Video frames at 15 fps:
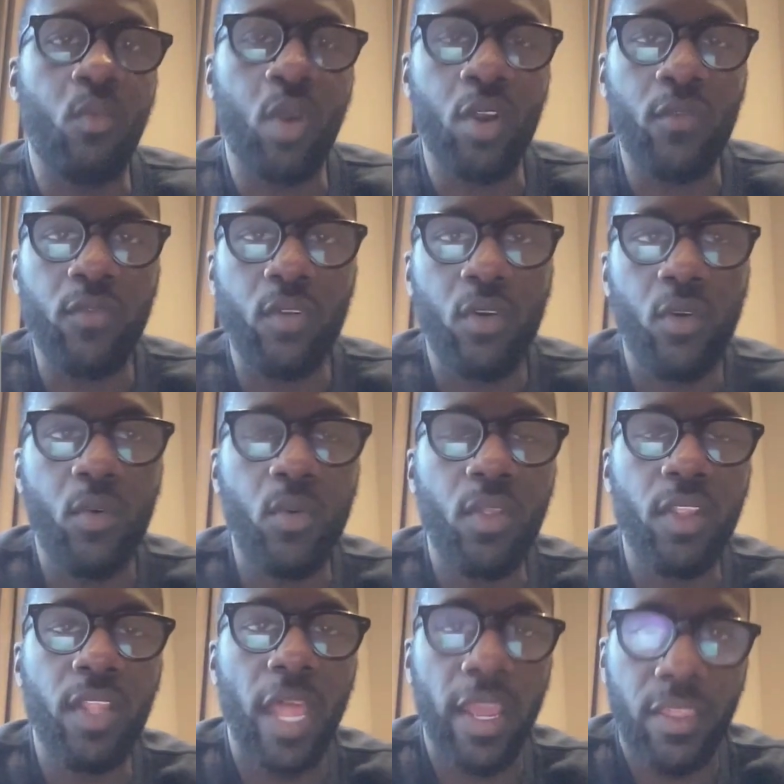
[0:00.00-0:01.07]
workflow
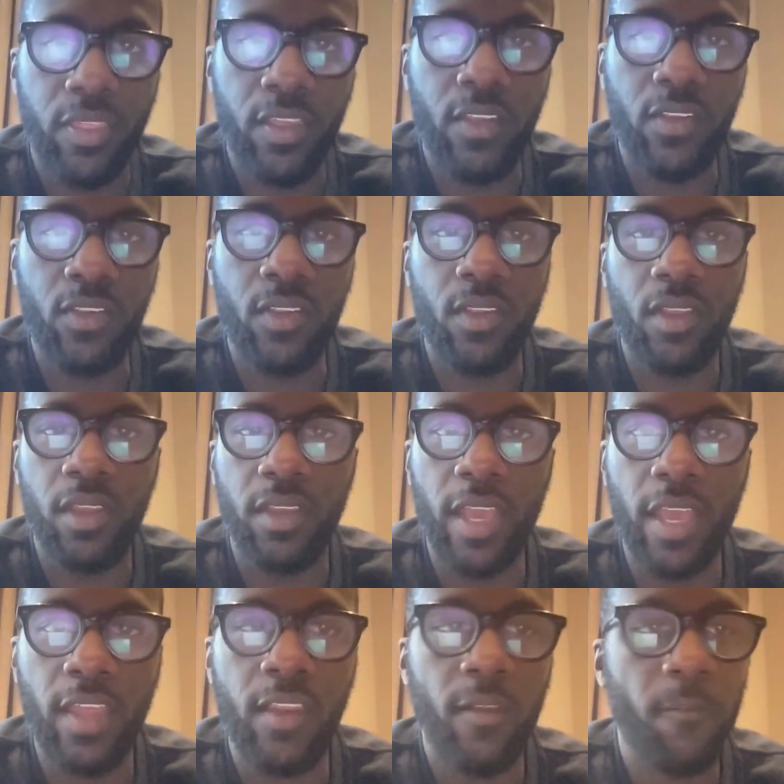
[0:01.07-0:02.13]
like this.
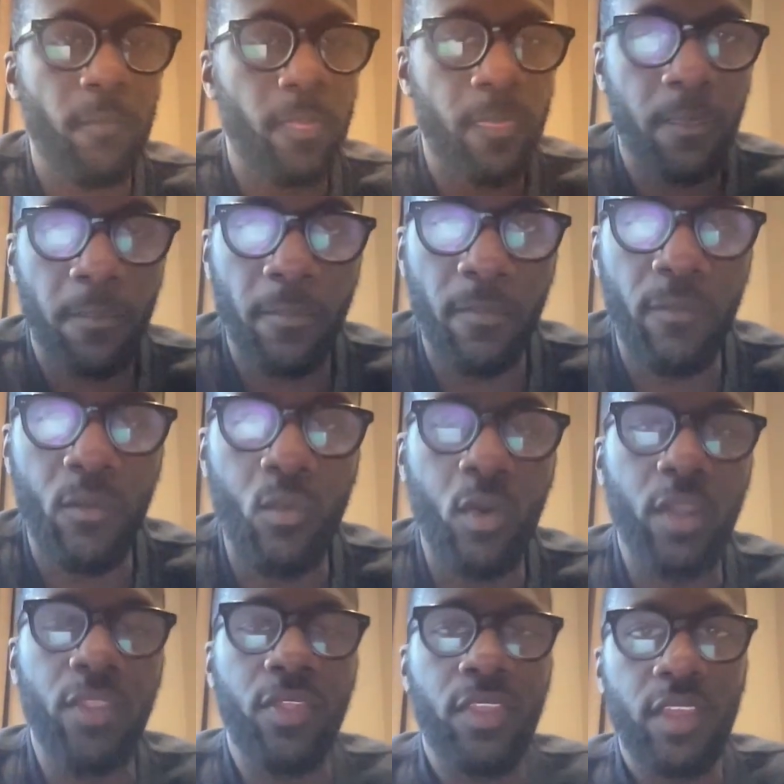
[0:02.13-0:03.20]
Again, if you
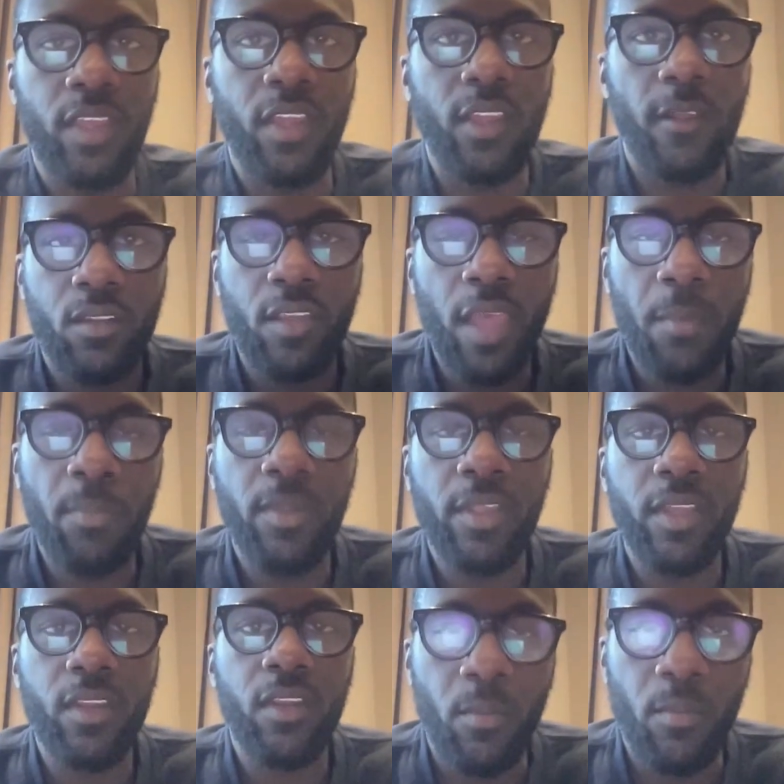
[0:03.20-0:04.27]
want the
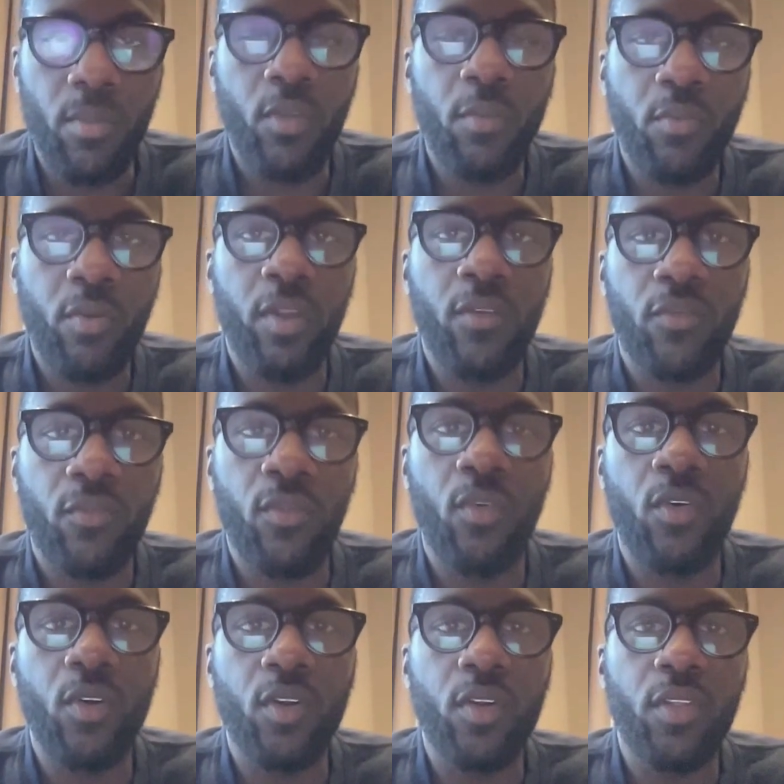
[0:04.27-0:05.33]
template blueprint
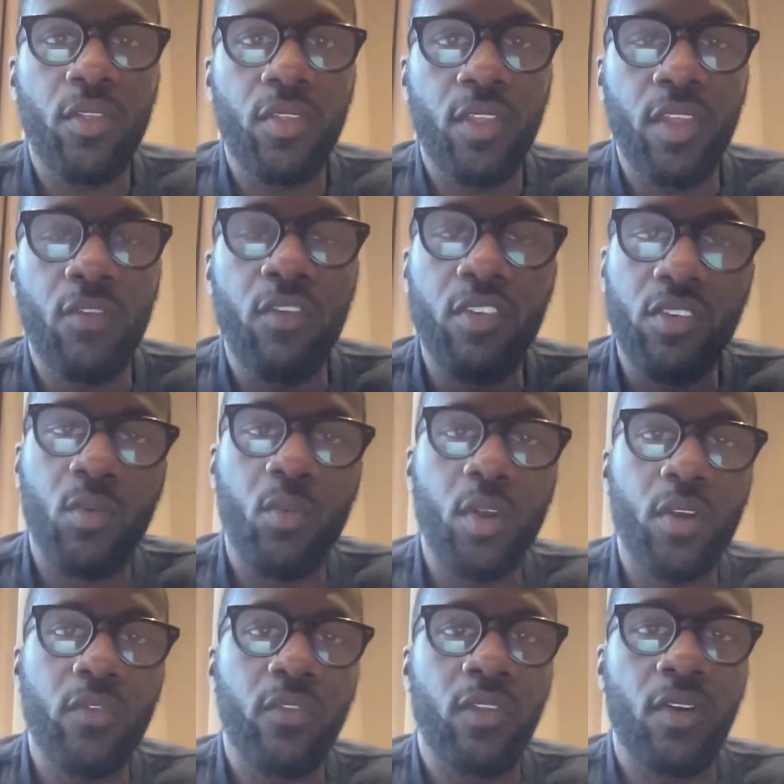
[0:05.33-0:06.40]
for the original
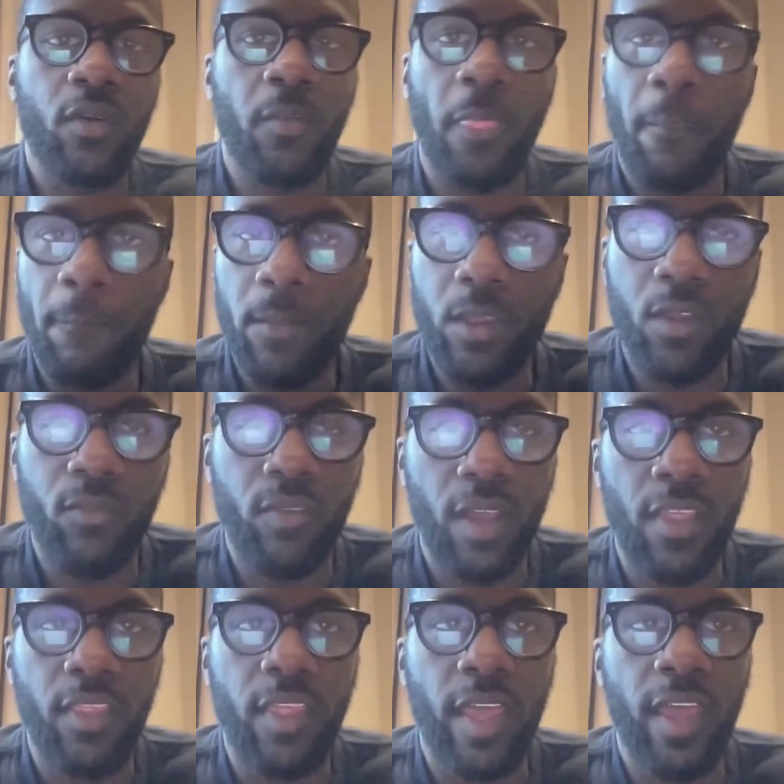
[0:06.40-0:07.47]
workflow, you can
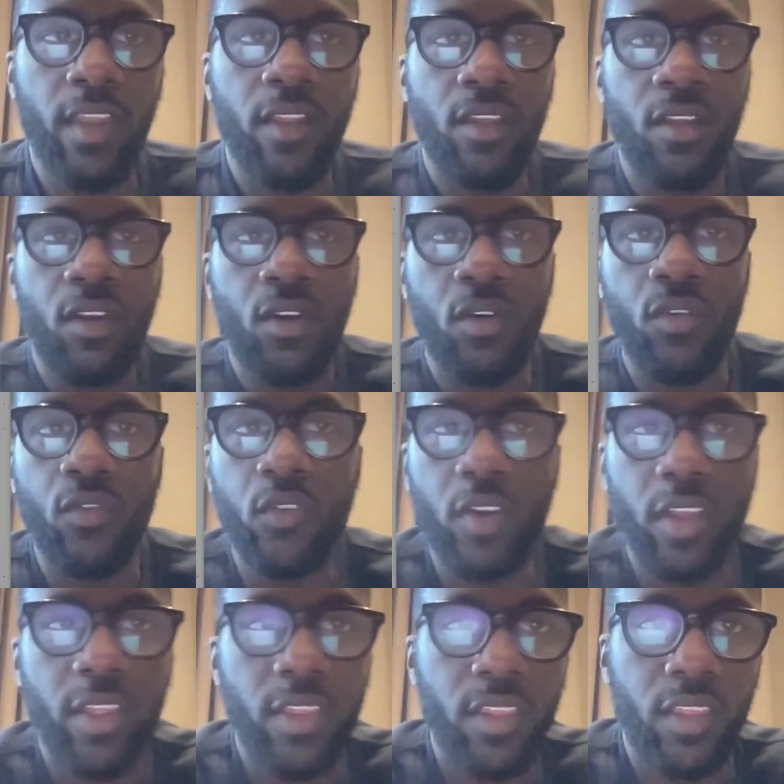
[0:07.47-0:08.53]
find that over
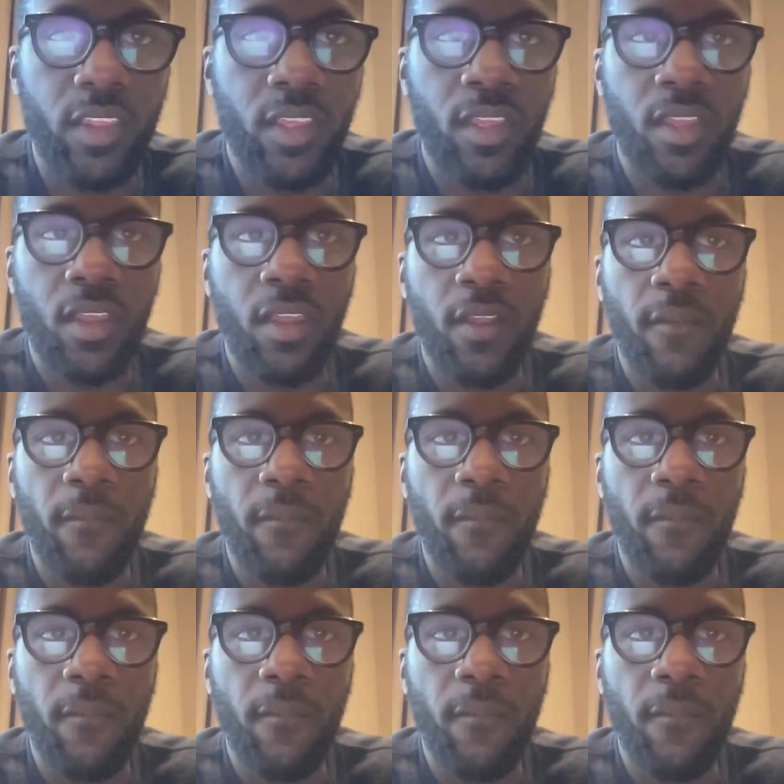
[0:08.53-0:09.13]
in the